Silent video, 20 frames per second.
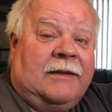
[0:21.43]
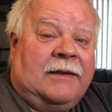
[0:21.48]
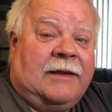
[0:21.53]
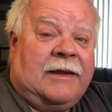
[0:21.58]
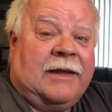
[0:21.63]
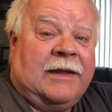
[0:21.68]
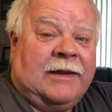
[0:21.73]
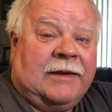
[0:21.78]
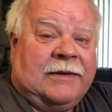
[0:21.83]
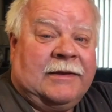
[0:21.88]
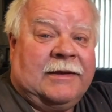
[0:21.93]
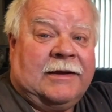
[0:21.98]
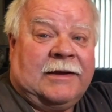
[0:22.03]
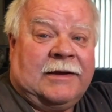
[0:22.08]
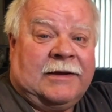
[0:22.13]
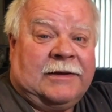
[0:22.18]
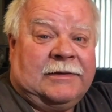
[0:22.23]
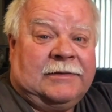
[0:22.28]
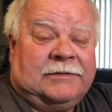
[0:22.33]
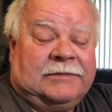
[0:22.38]
and
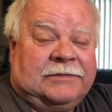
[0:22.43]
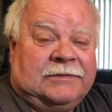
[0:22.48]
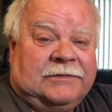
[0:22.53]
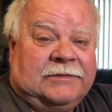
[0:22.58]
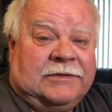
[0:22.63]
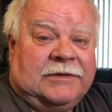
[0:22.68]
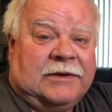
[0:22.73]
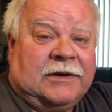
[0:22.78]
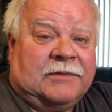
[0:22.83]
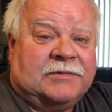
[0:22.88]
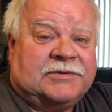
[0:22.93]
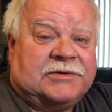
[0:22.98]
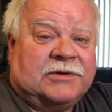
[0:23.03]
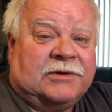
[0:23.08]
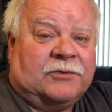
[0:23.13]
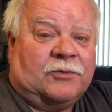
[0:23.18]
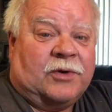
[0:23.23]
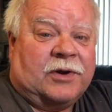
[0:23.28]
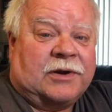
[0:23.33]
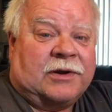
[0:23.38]
I'm
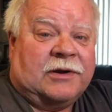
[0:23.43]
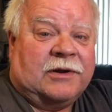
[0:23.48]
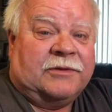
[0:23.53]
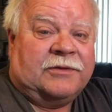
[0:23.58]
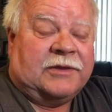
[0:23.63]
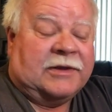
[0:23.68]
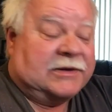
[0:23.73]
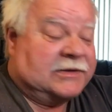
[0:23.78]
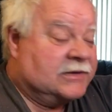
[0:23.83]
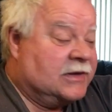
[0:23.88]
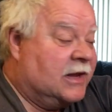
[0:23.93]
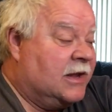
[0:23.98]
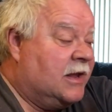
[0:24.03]
still working on things.